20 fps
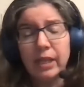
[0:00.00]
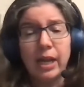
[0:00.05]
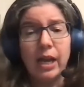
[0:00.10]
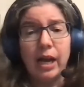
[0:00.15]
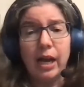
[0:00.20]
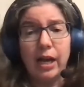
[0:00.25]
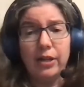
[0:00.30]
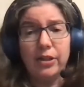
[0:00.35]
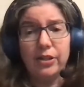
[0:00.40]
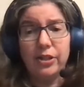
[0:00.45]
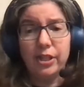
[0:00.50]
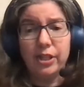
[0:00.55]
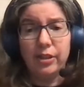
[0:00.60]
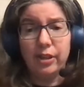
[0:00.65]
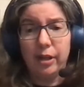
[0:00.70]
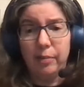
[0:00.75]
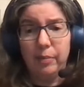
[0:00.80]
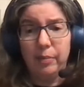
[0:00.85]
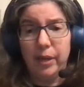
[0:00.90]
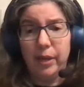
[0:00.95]
I see
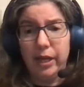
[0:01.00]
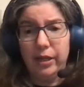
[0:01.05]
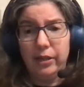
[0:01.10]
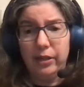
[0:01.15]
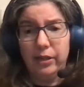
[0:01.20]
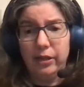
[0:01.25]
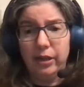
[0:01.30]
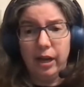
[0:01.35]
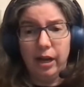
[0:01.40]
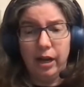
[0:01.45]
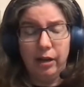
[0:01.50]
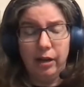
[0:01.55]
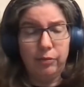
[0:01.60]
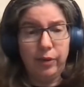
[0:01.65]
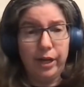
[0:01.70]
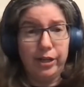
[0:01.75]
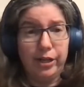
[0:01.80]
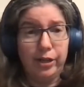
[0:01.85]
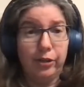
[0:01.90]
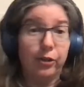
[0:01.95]
them in uh,
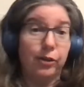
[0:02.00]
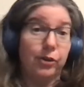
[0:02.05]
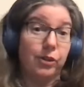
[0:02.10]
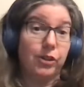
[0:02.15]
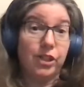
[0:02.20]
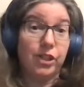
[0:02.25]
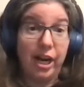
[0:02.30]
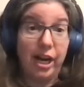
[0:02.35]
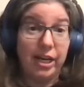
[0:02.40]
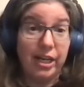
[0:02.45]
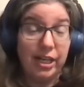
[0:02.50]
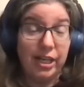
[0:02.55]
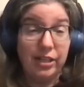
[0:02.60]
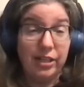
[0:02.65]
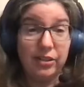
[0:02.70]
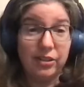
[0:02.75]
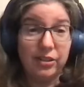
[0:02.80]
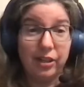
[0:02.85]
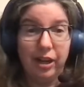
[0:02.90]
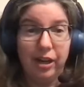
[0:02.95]
regular
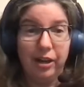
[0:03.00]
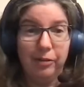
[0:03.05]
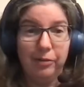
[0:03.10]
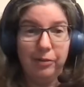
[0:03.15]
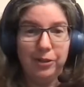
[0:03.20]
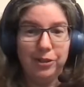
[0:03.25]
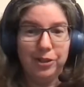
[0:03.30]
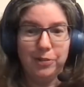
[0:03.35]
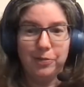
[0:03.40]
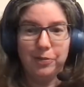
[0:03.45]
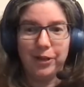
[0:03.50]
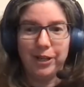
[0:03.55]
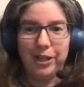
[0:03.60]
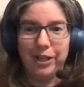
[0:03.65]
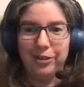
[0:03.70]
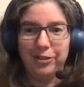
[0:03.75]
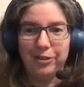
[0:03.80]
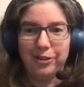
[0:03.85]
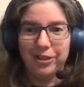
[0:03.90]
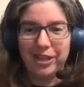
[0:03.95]
Chinese, uh, which is pretty
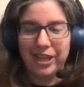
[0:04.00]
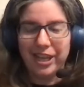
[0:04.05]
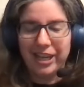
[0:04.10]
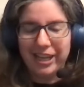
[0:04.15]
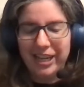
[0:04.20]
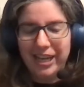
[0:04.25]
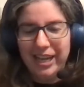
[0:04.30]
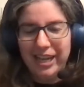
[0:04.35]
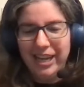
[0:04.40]
interesting.